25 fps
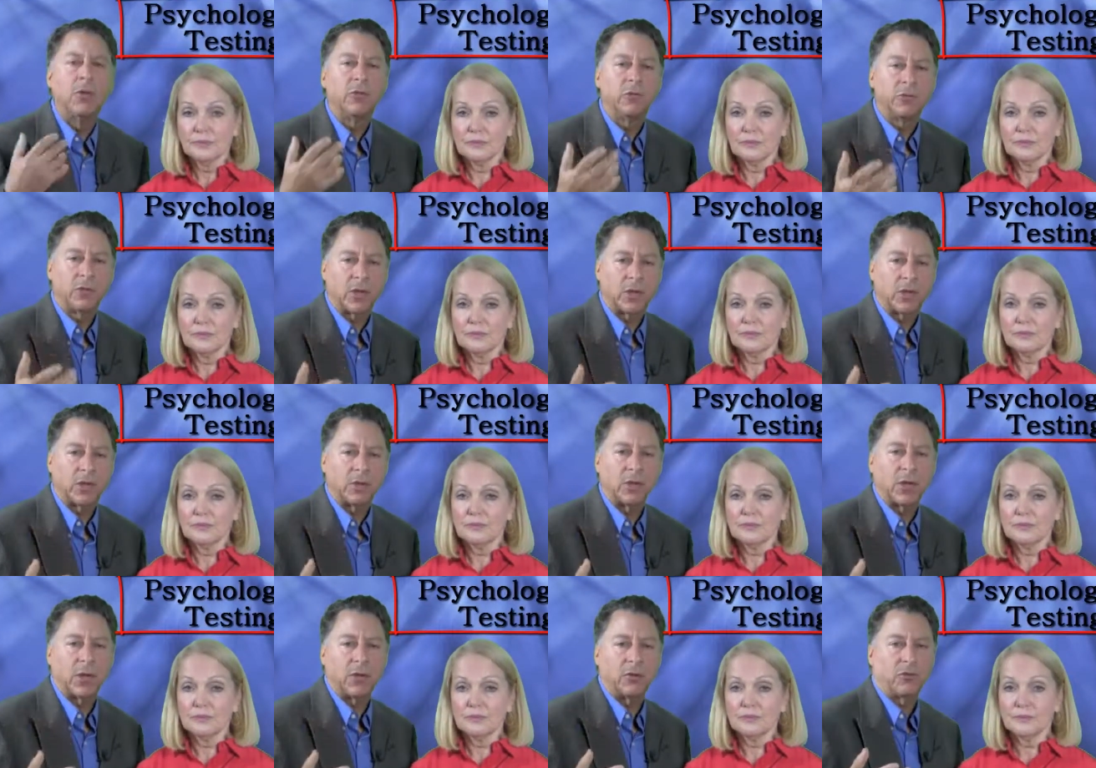
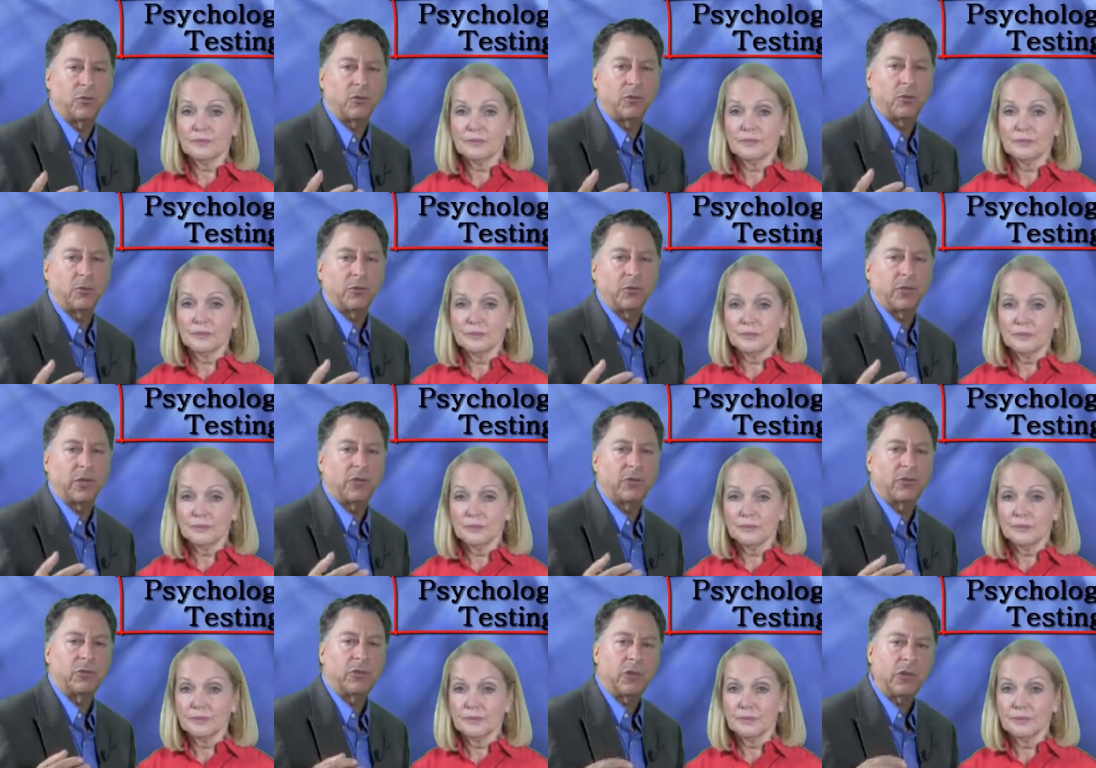Speaker 1: psychological
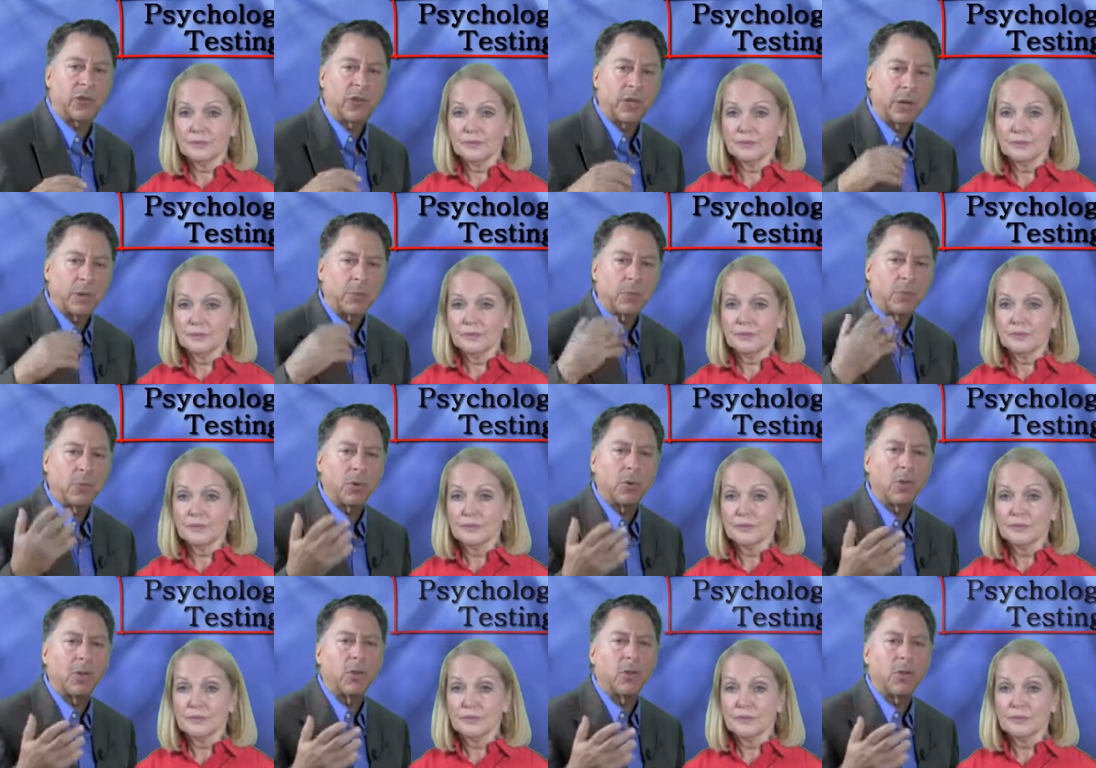testing to get a pretty
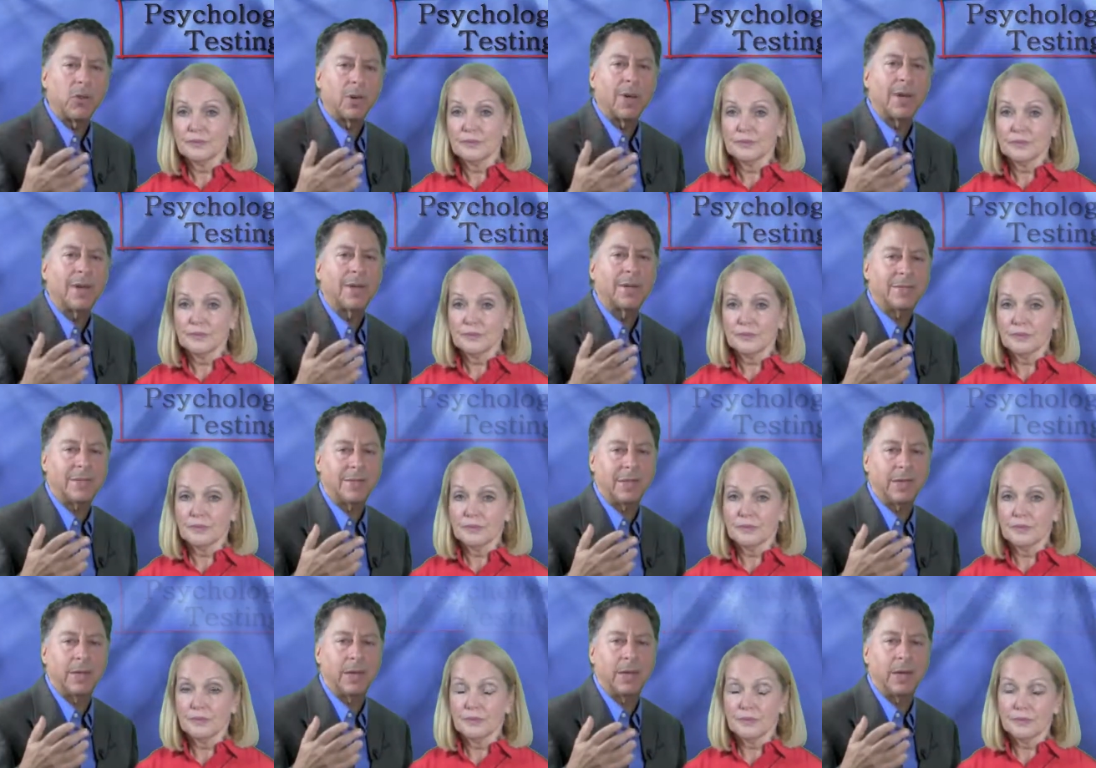good
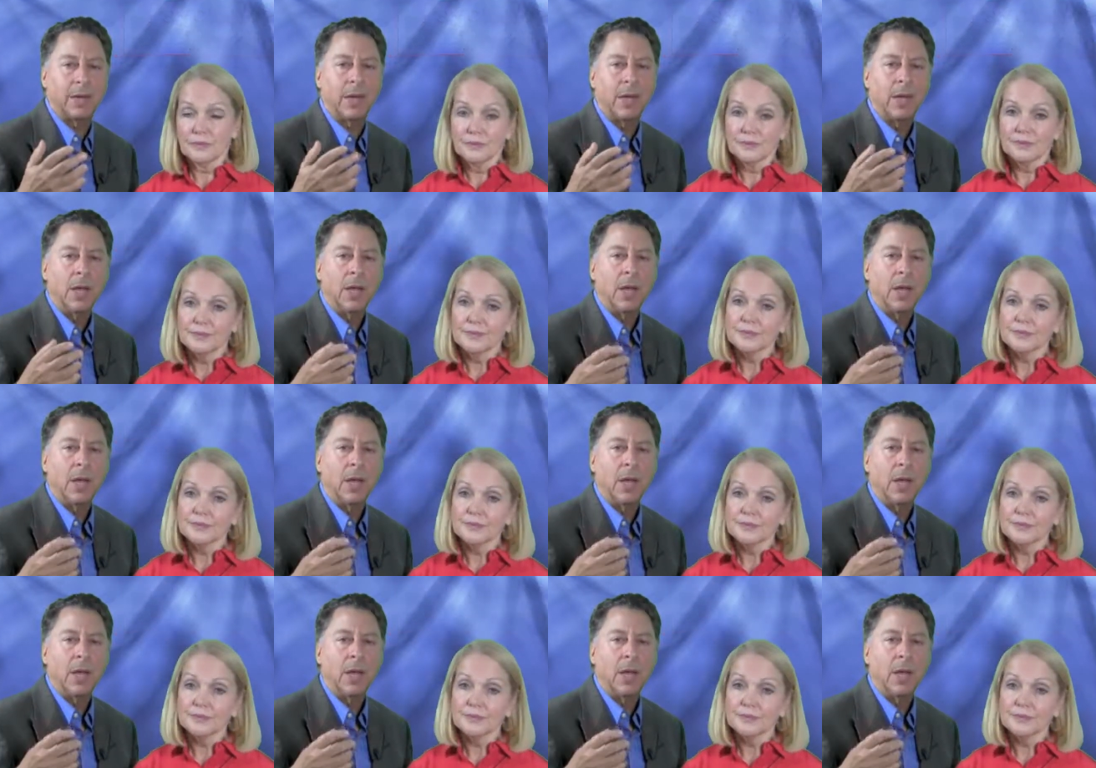idea